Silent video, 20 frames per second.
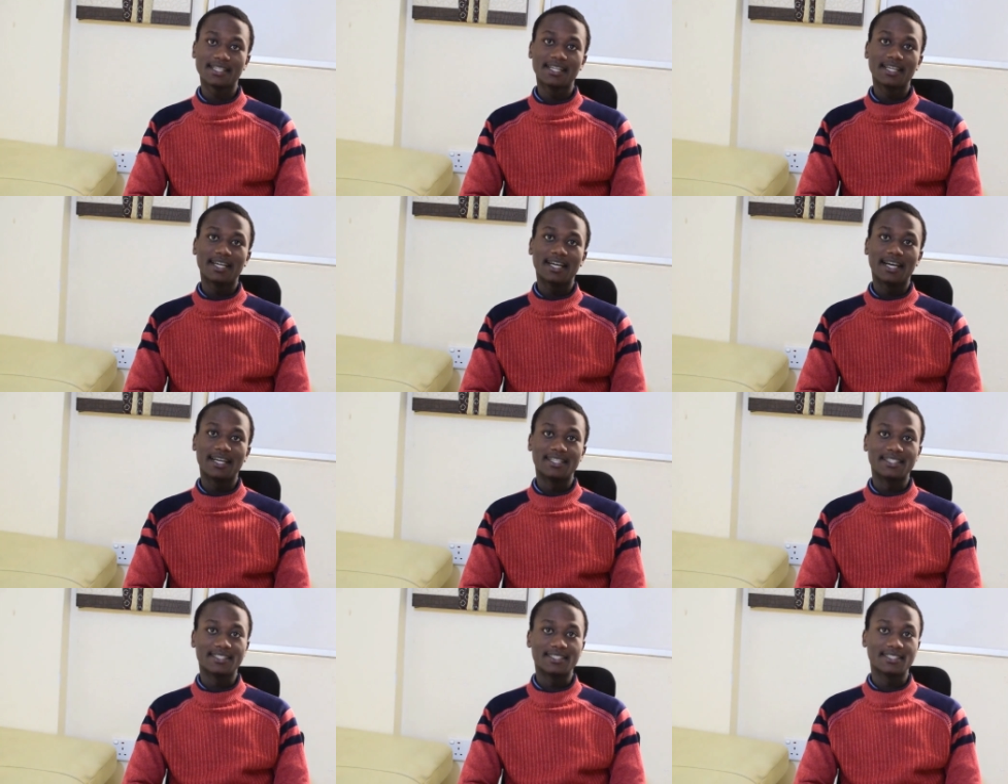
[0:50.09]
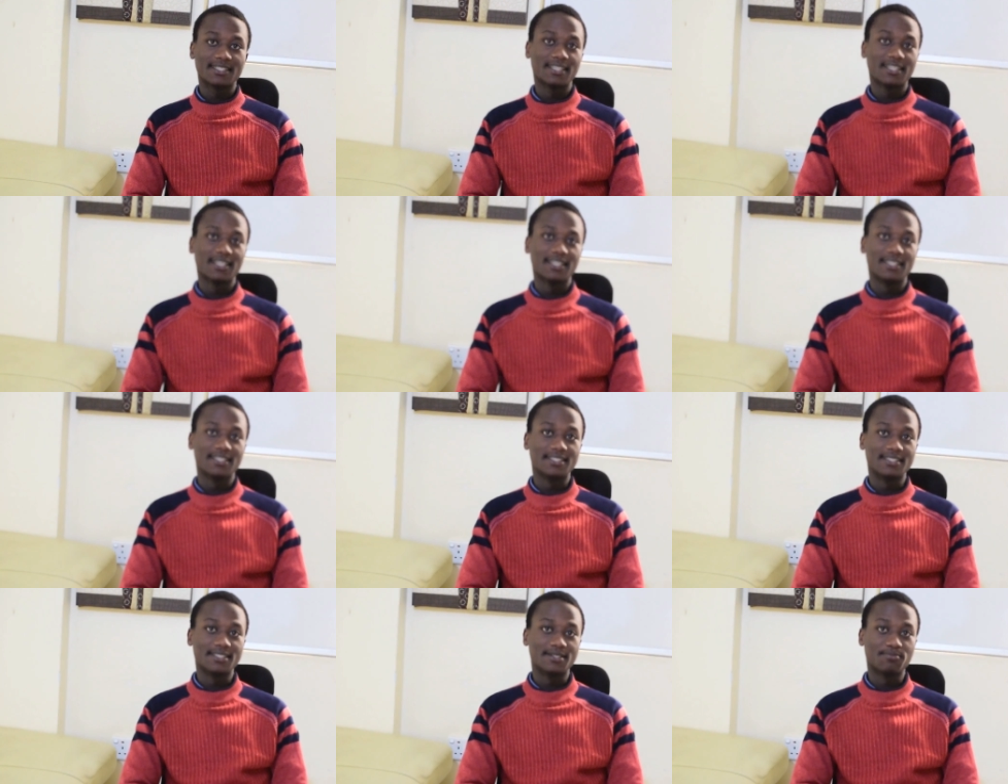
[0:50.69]
and it
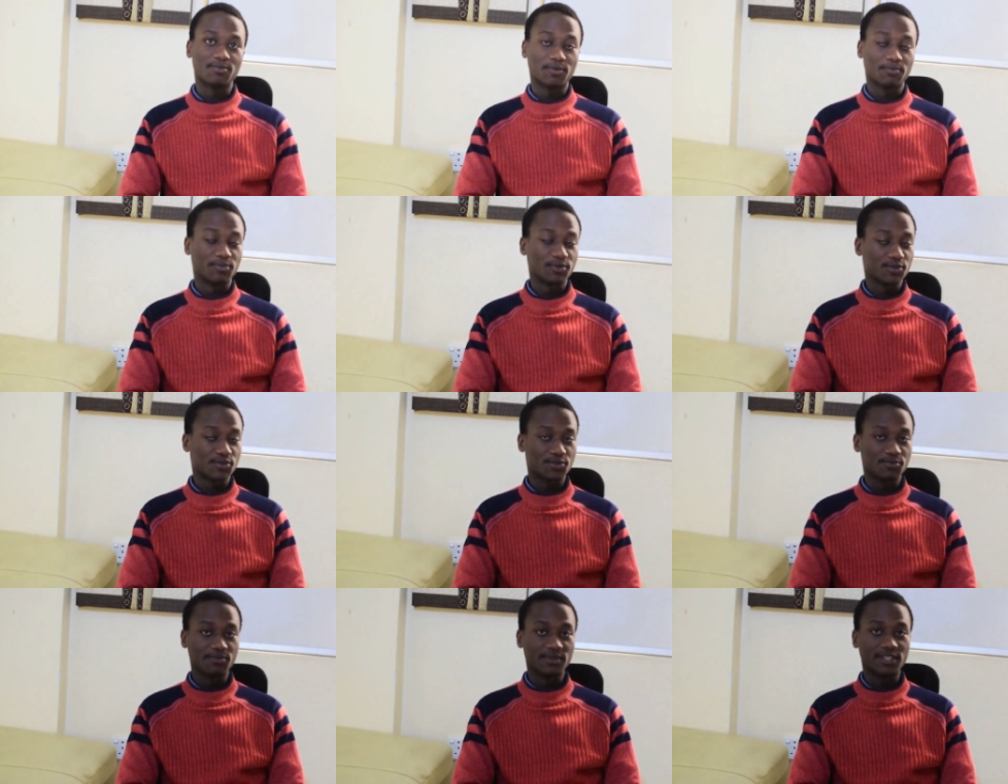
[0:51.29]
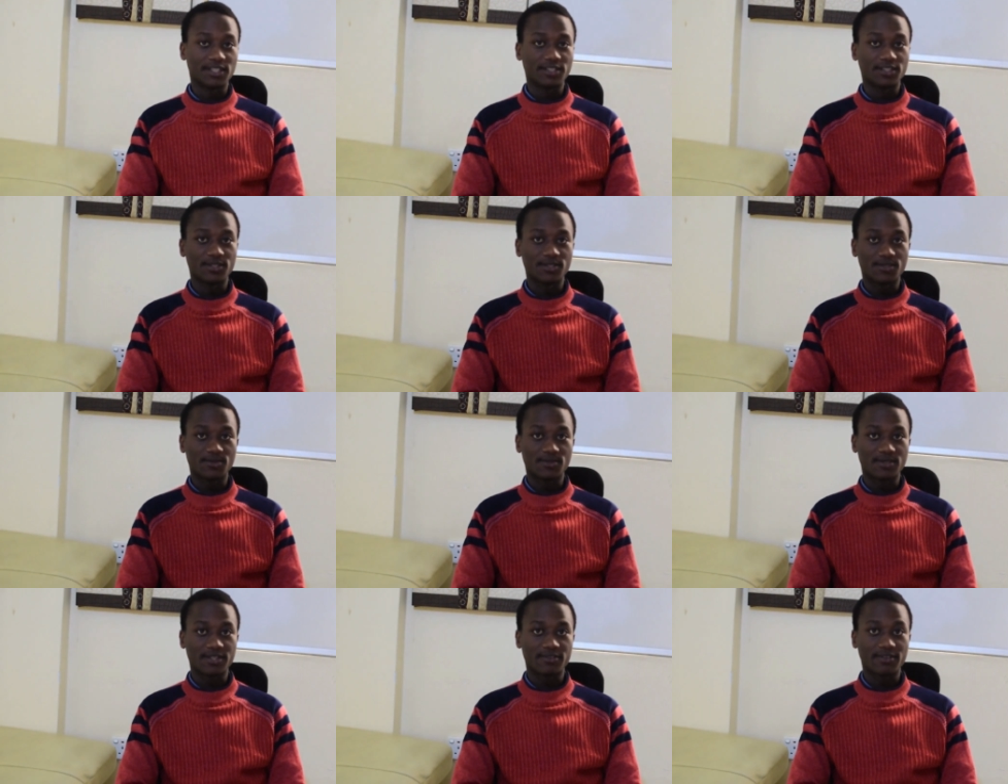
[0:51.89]
is proposed to be reduced to
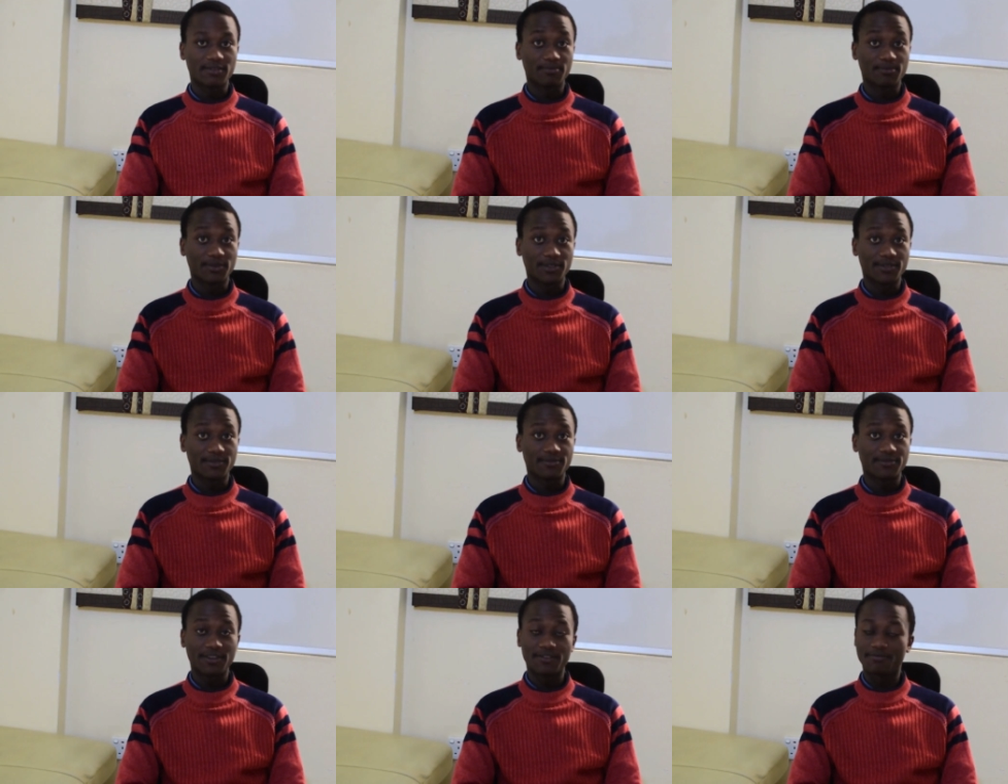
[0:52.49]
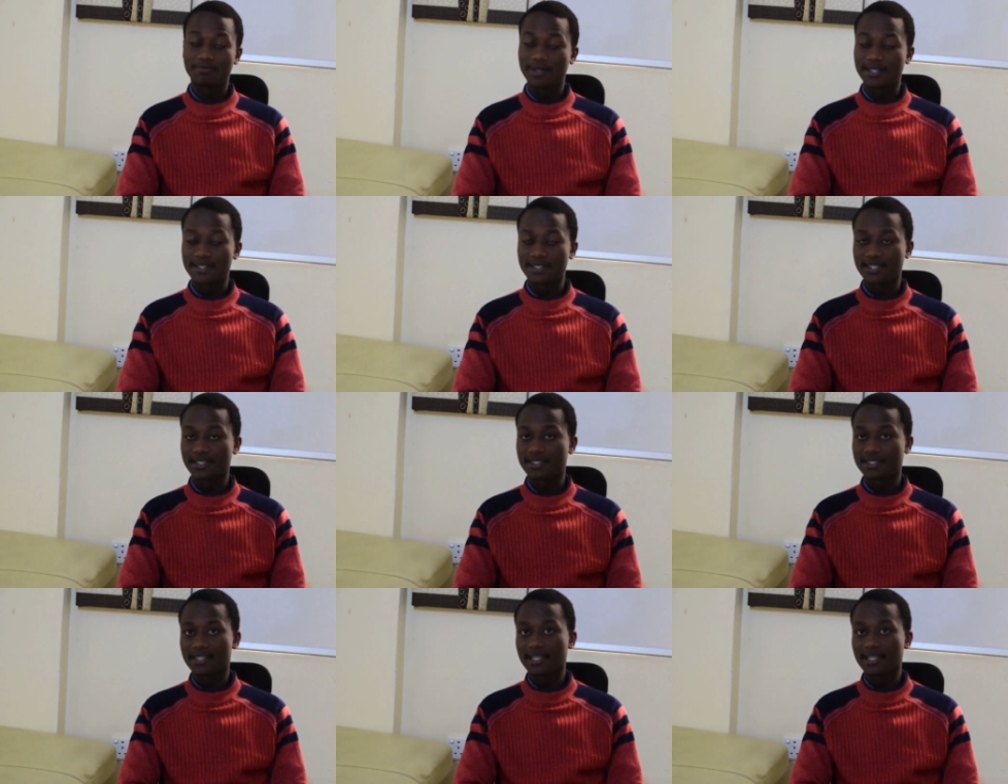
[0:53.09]
7.5%.